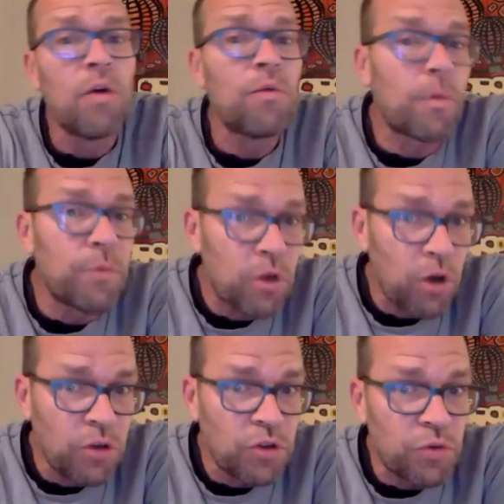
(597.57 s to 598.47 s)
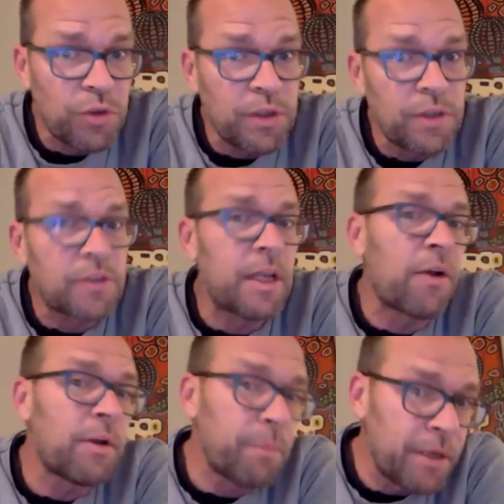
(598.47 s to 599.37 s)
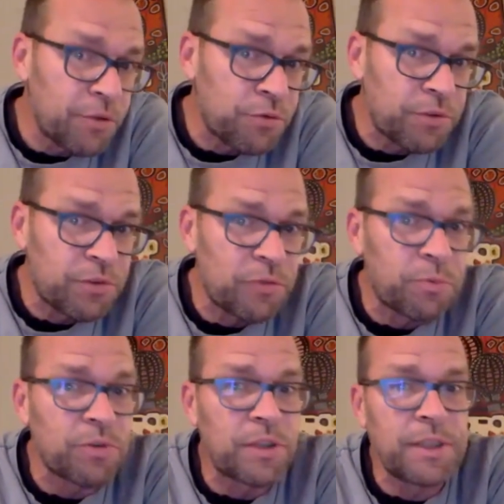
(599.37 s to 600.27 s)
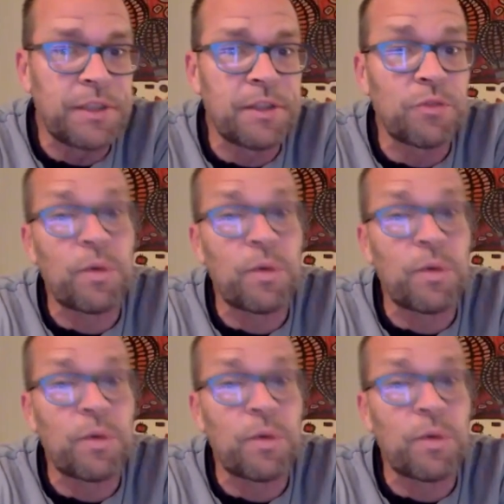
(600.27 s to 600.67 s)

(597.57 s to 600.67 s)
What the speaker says: from the countries, their administrative procedures.